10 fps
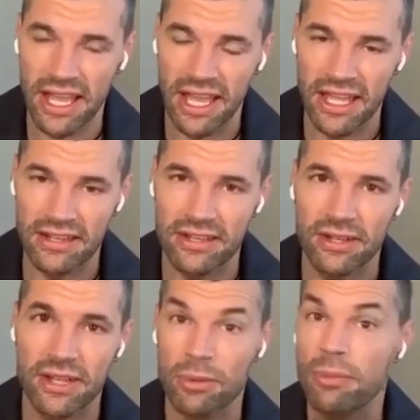
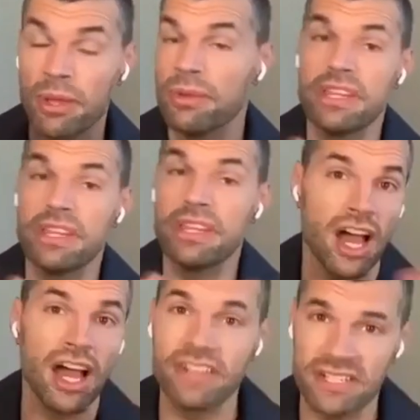and it will be within
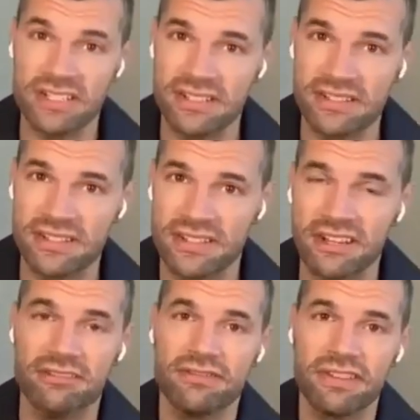driving distance
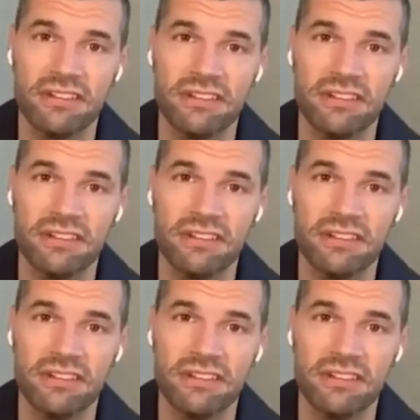of